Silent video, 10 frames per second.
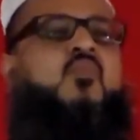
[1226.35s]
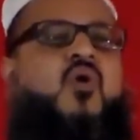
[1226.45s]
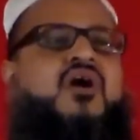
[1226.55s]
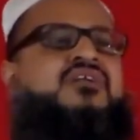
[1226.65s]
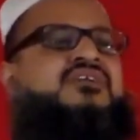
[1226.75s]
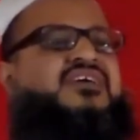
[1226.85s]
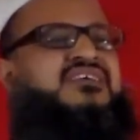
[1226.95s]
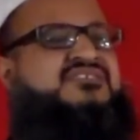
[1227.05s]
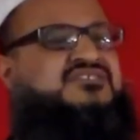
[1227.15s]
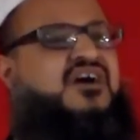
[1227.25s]
one
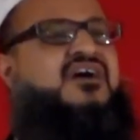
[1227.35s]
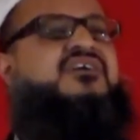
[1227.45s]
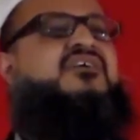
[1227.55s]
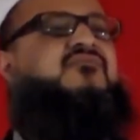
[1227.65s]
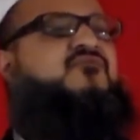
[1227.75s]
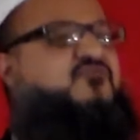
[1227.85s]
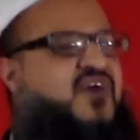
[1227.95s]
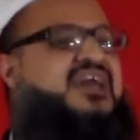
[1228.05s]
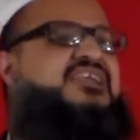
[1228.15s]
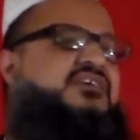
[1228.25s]
entire
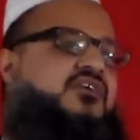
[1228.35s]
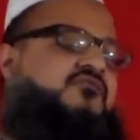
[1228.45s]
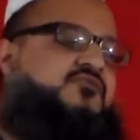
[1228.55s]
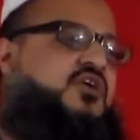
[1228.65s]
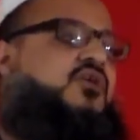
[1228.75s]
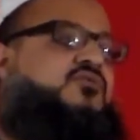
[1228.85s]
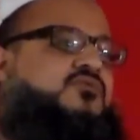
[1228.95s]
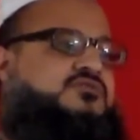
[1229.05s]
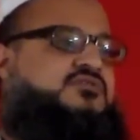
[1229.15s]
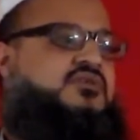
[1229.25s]
valley of
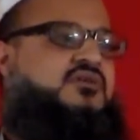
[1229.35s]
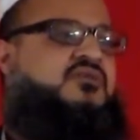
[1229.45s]
gold,